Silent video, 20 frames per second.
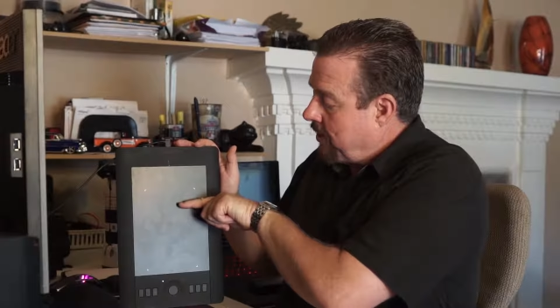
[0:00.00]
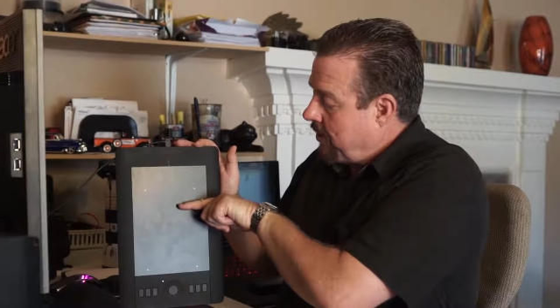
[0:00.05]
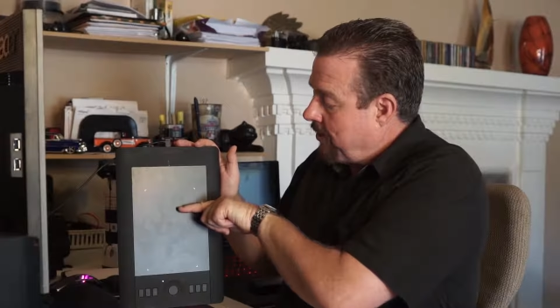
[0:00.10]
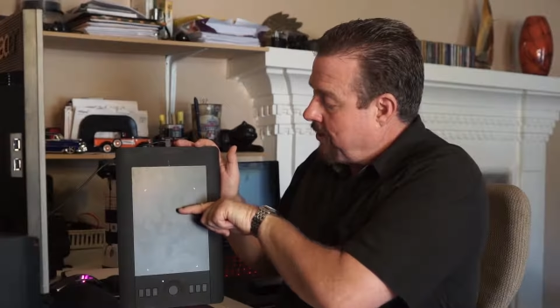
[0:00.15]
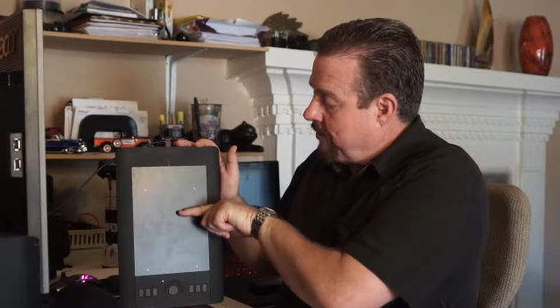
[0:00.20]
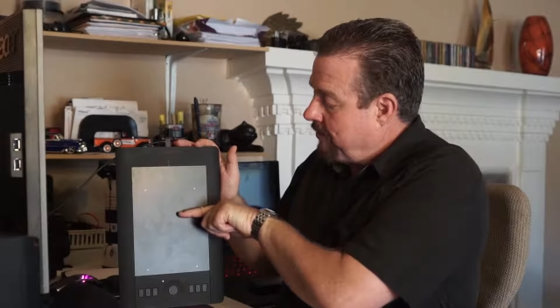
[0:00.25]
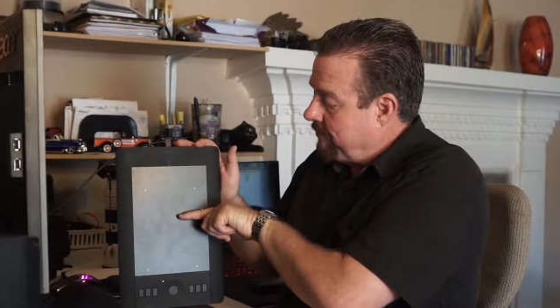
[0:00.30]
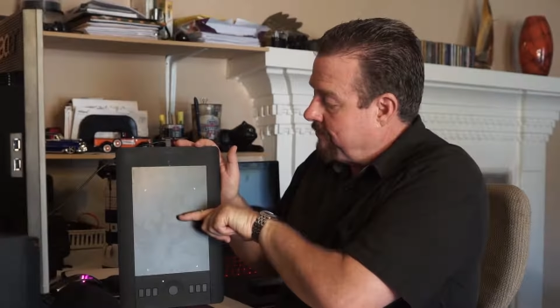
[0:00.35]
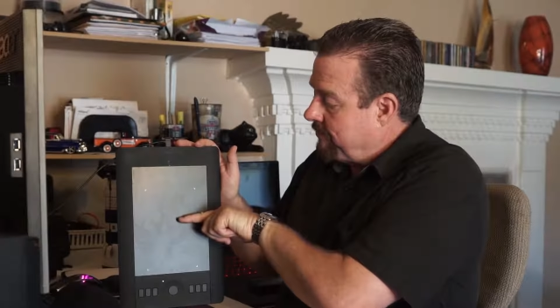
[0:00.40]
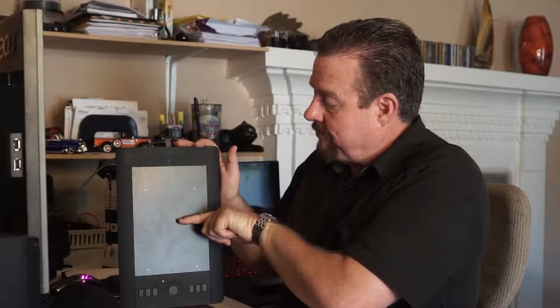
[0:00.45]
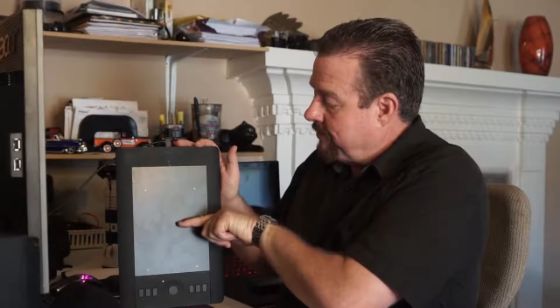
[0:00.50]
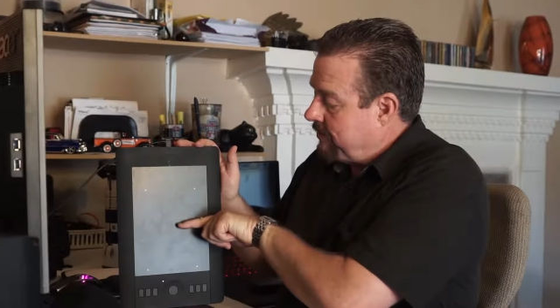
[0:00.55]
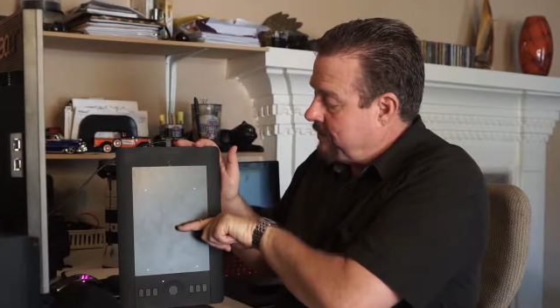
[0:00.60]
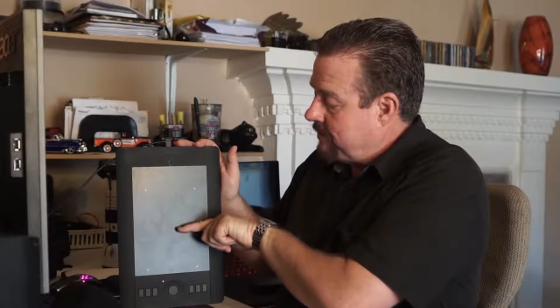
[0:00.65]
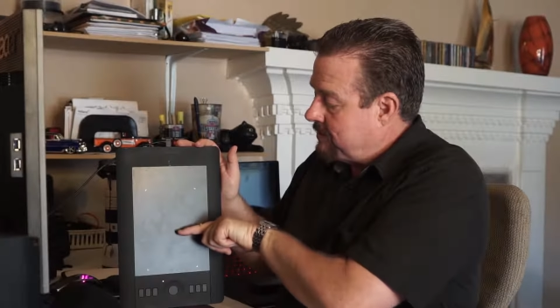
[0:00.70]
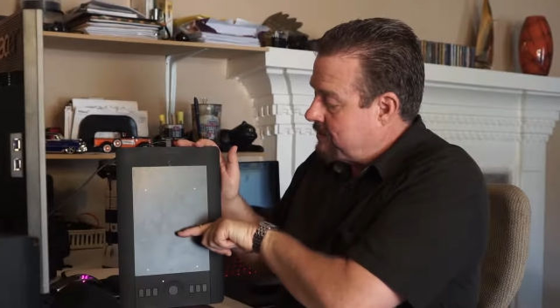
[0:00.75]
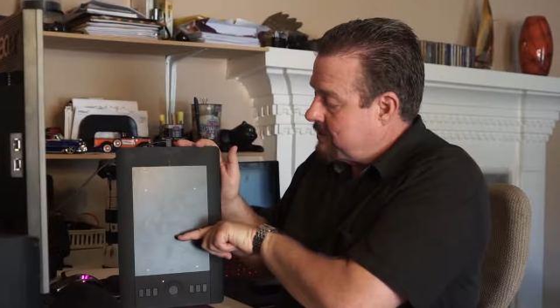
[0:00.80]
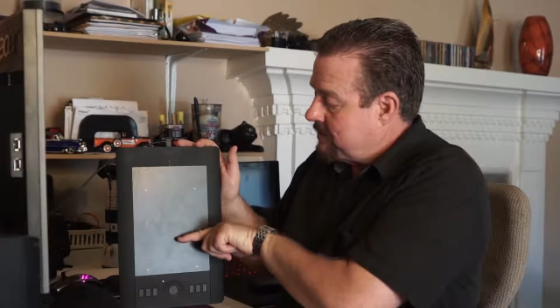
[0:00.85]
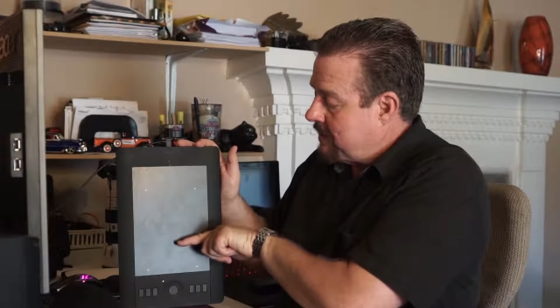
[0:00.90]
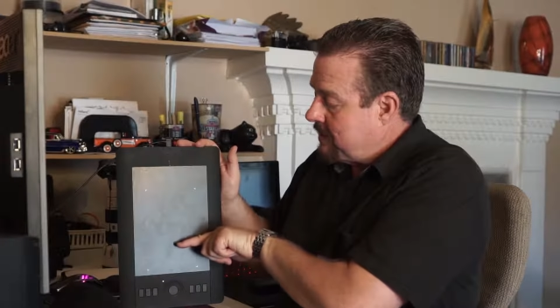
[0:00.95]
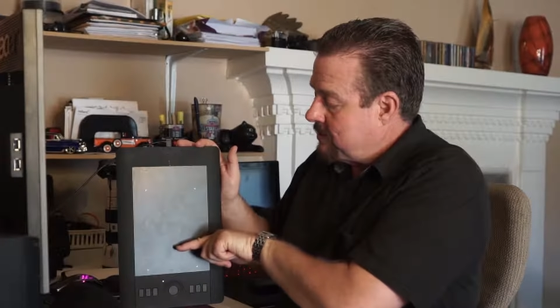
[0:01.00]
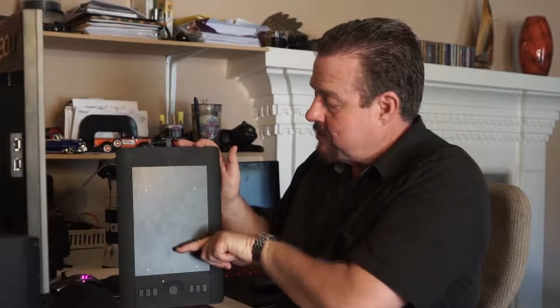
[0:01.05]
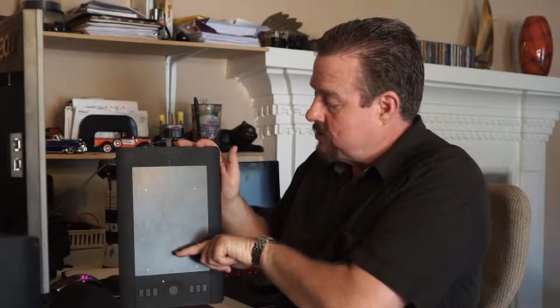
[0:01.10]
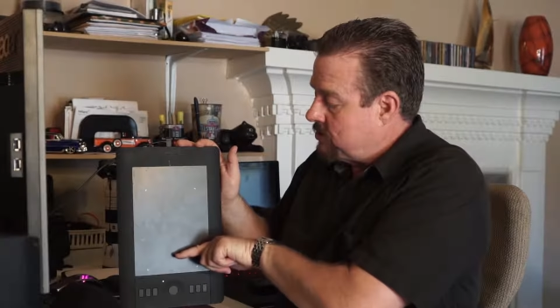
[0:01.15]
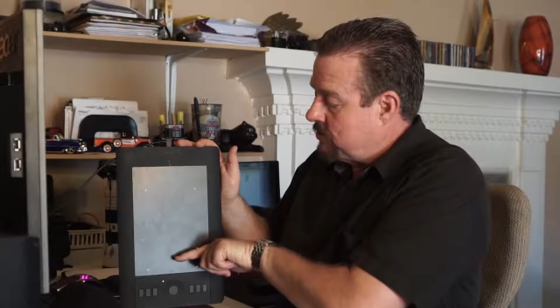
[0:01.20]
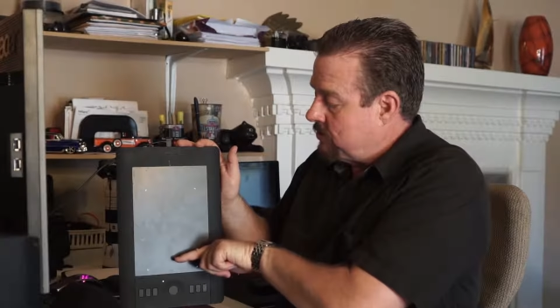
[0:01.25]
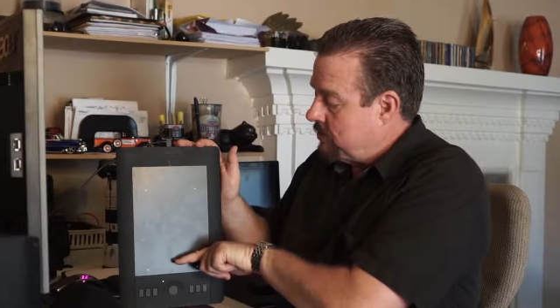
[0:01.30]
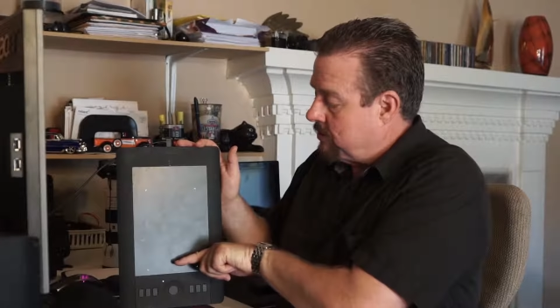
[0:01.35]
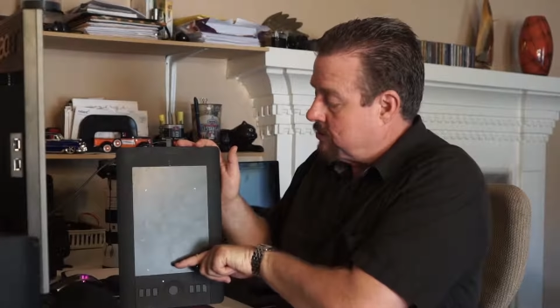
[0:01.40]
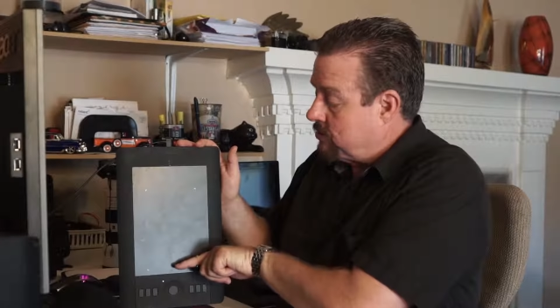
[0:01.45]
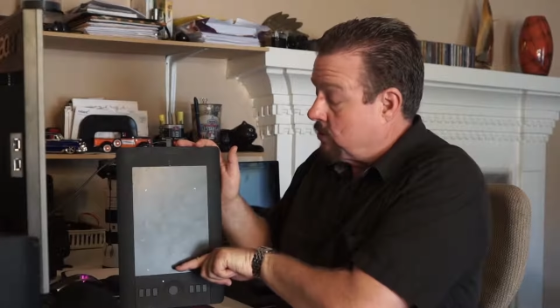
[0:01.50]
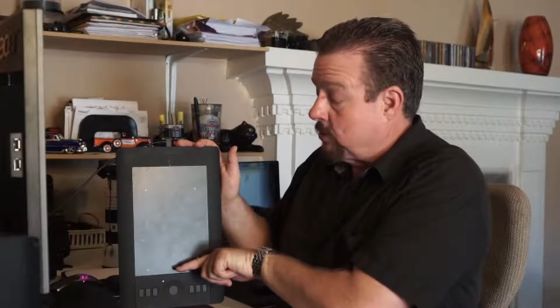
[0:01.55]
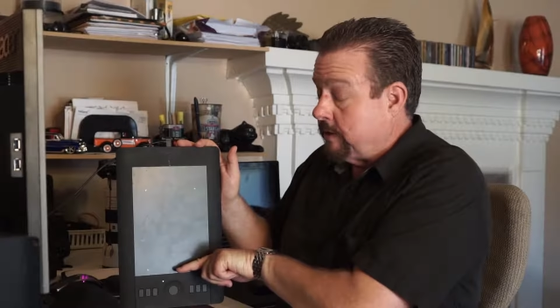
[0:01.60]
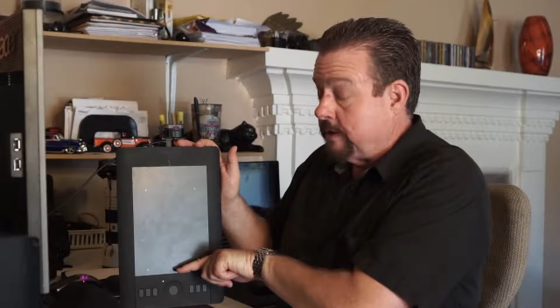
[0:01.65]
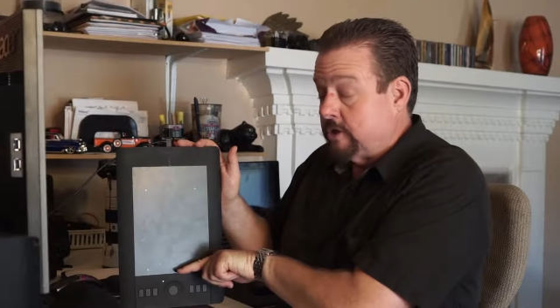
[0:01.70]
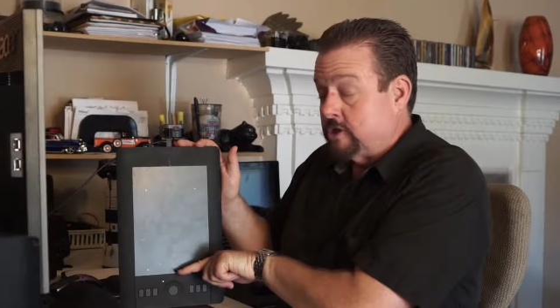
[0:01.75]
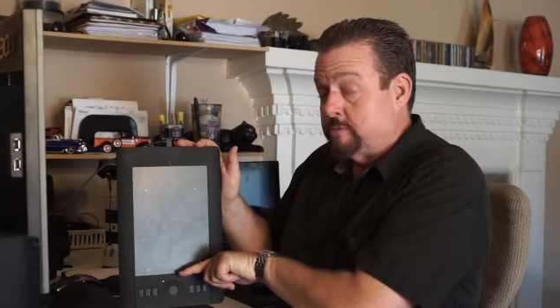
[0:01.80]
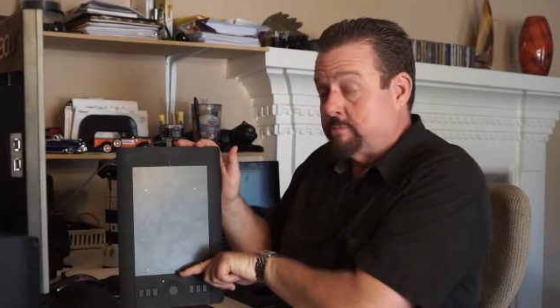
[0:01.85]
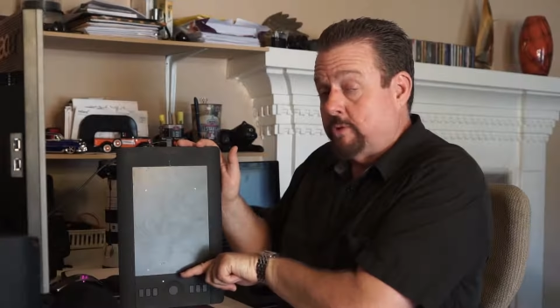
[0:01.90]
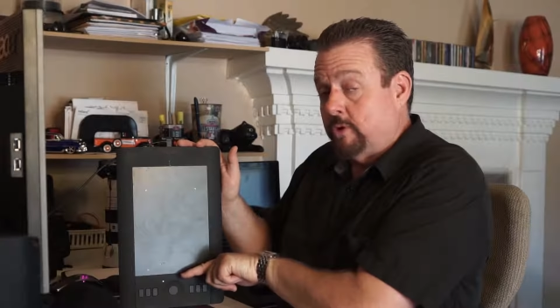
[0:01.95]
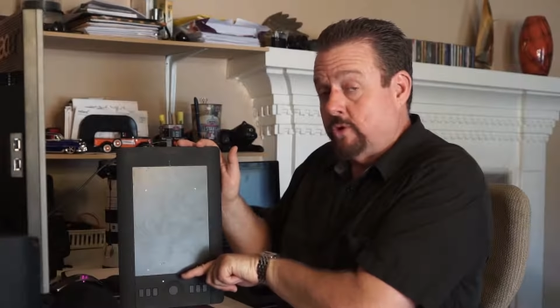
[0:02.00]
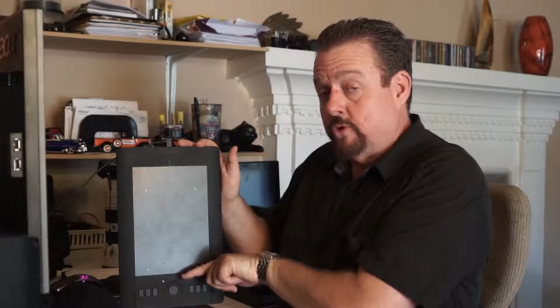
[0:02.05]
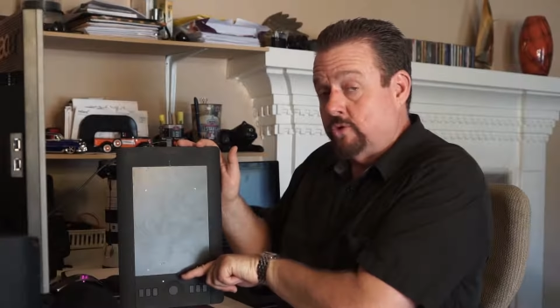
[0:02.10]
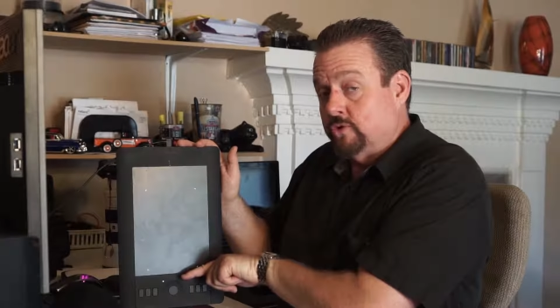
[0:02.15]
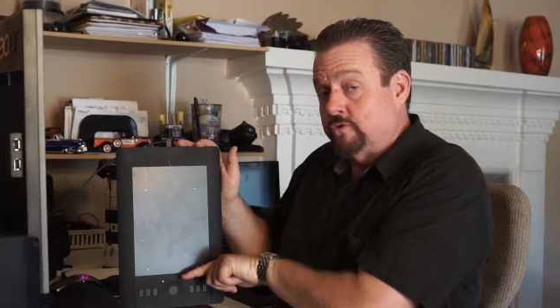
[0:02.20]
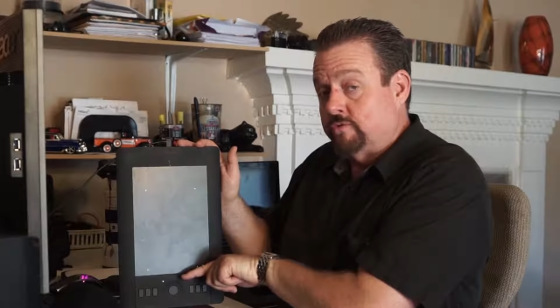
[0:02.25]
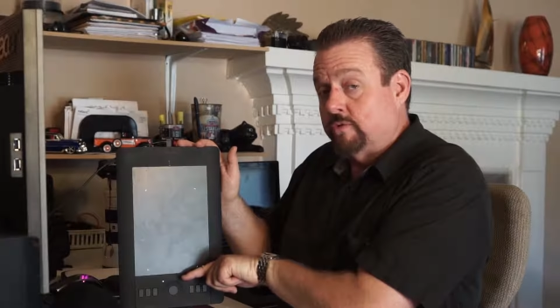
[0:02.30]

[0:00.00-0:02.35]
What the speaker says: of the sensor is only exposed